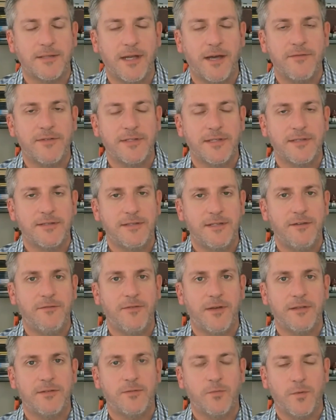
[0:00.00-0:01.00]
And obviously this
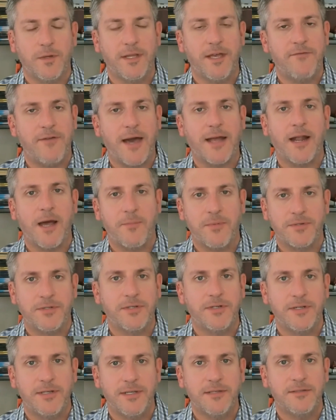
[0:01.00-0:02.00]
defense, when they've had
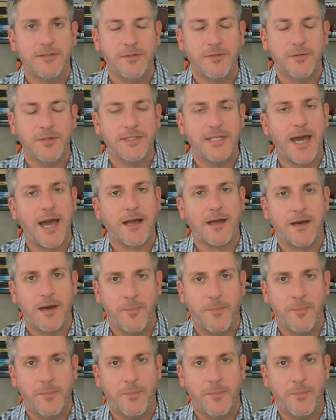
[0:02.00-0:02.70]
opportunities to attack